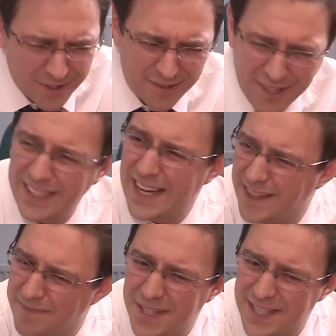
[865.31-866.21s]

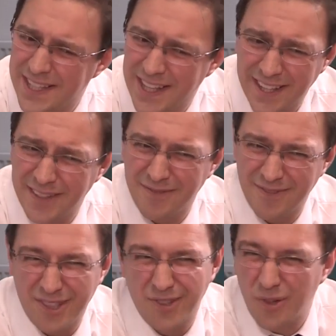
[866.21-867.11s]
again, bits in there that
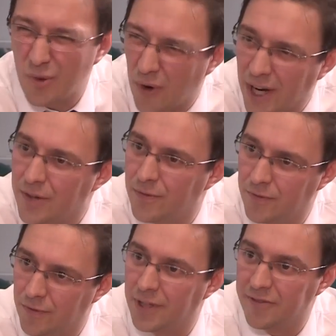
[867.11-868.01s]
aren't quite
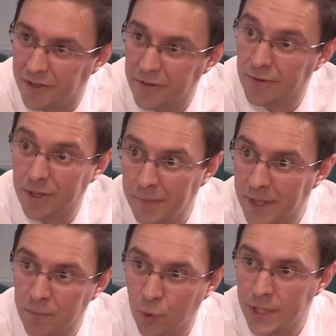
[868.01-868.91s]
written for the real
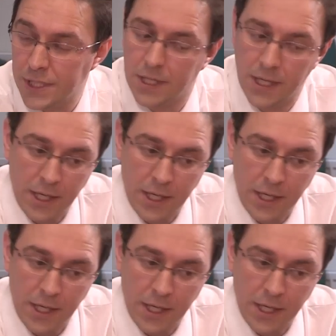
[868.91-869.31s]
big boys.